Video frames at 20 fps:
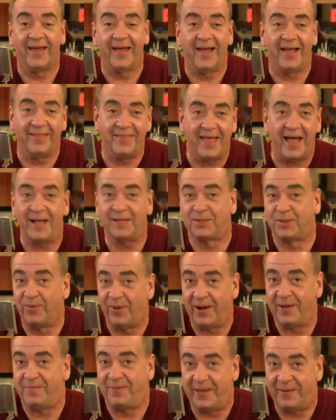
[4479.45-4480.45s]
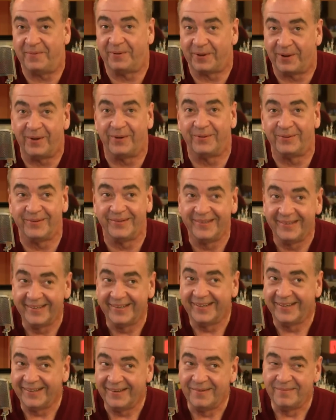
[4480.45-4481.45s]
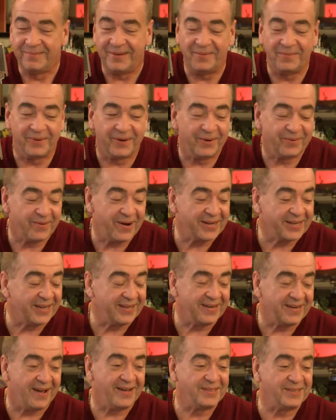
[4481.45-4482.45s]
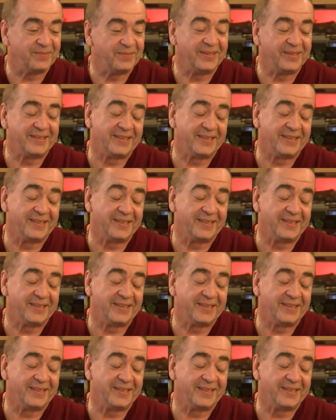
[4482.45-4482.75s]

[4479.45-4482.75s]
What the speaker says: and that's why people don't recognize me.